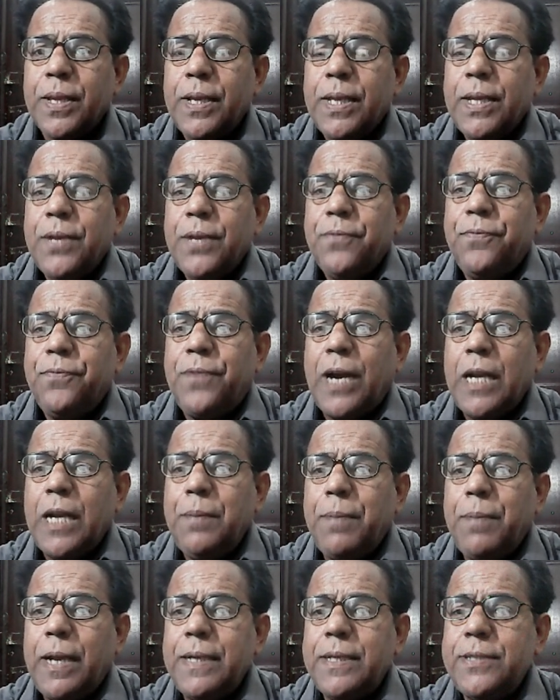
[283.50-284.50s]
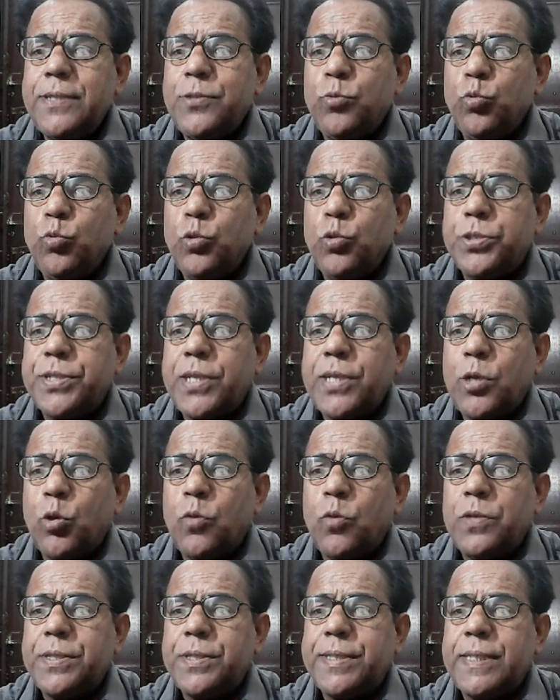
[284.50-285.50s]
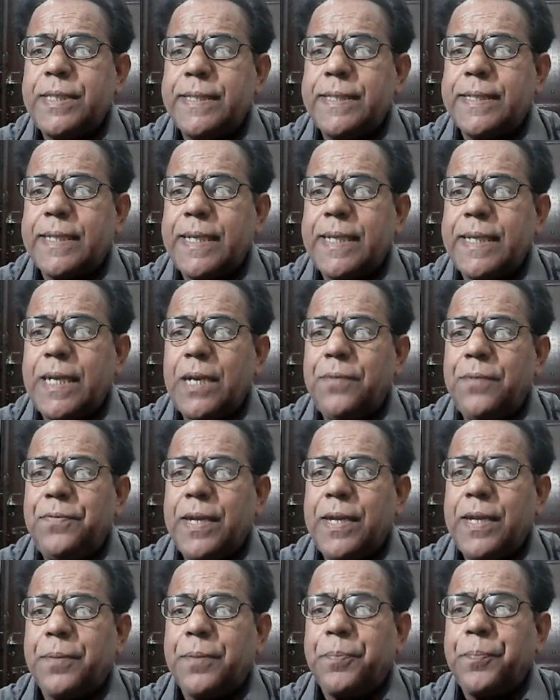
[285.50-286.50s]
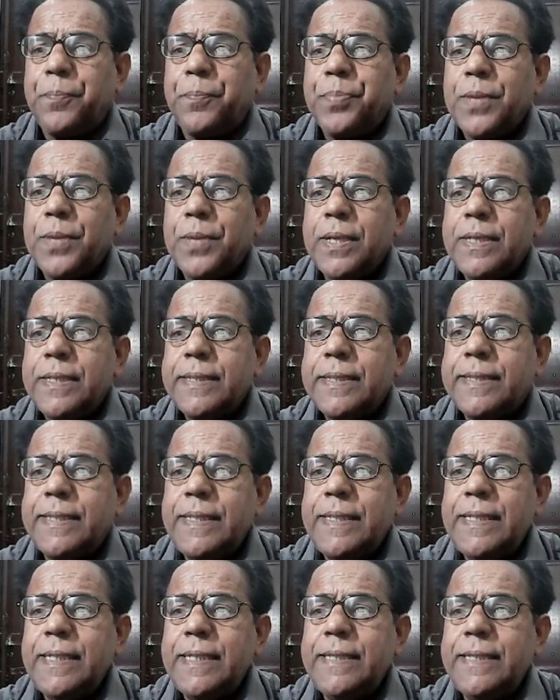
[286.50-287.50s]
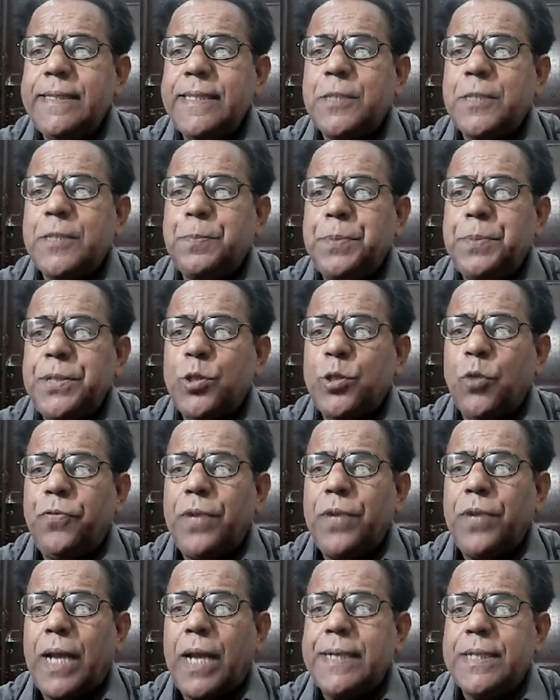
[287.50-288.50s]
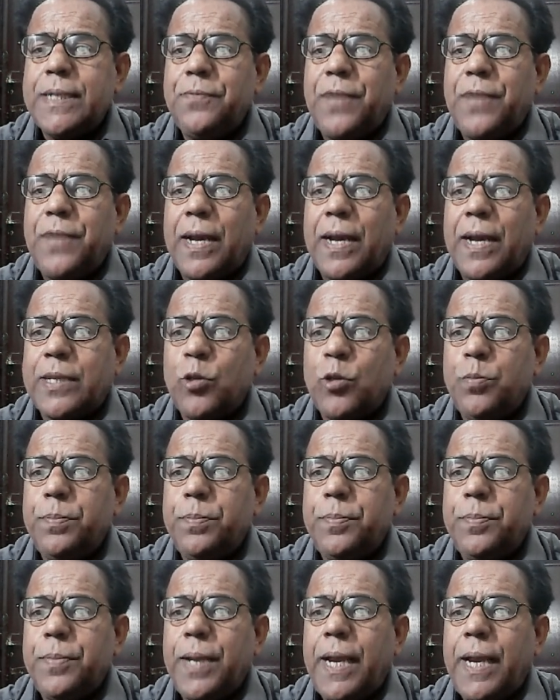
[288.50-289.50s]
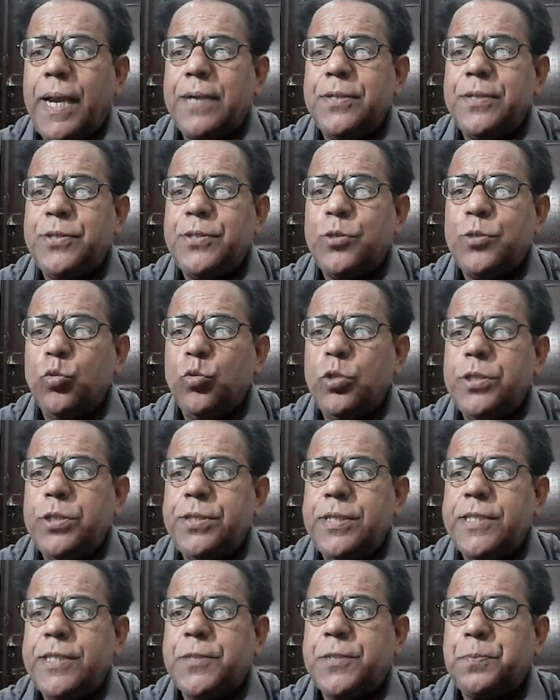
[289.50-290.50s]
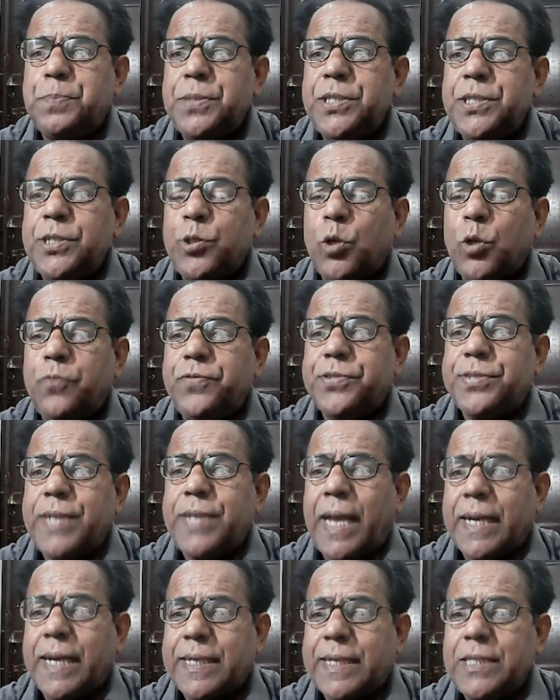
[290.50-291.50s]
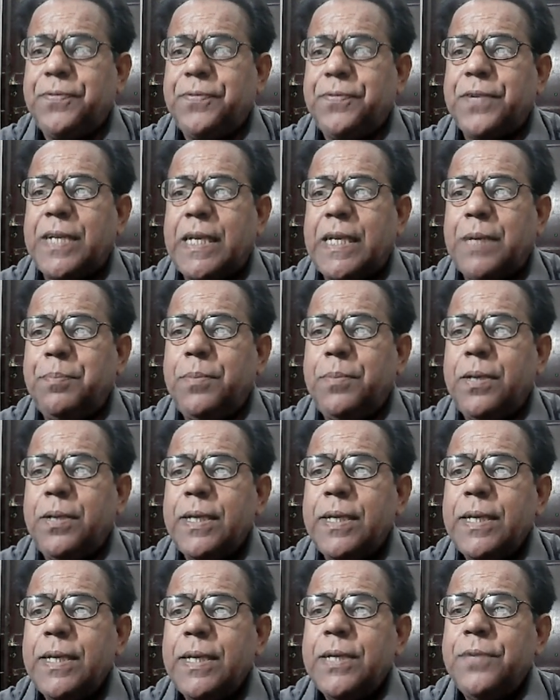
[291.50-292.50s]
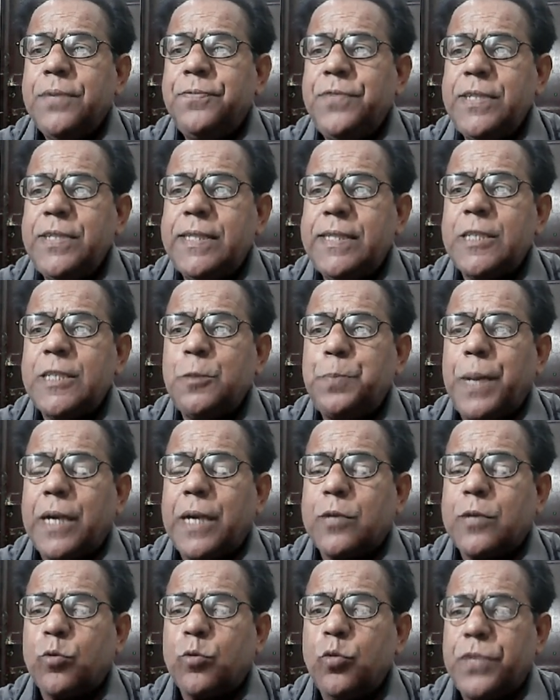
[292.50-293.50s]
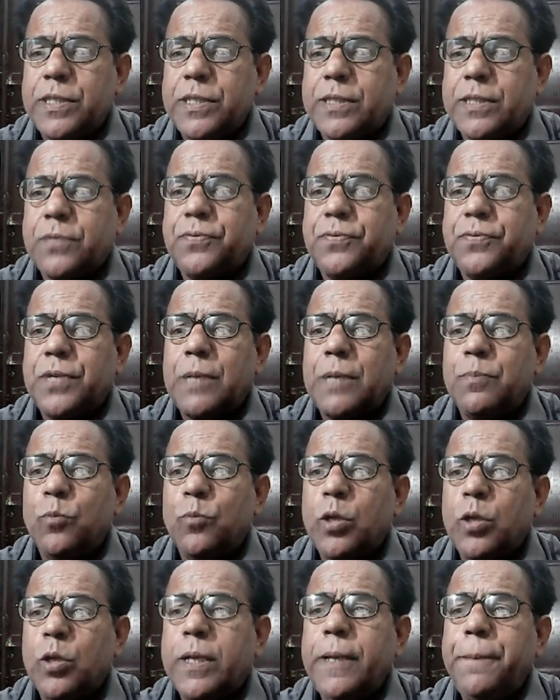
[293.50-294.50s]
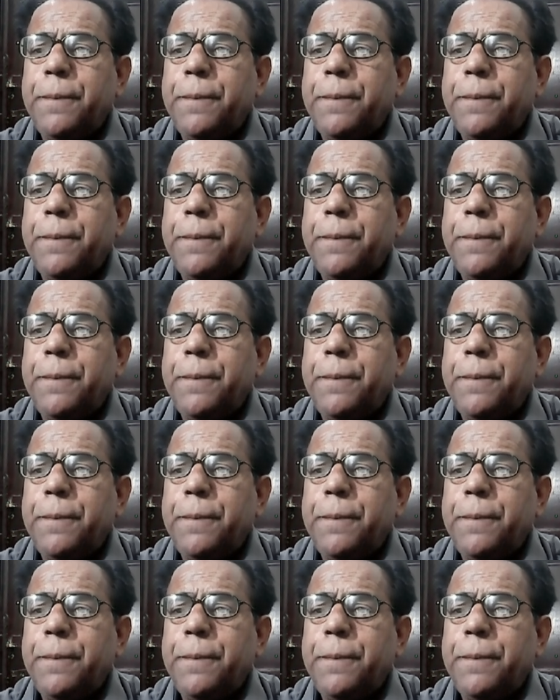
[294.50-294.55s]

1 minus u square over c square, where c is the speed of light in vacuum and u is the speed of second frame with respect to first frame. Okay,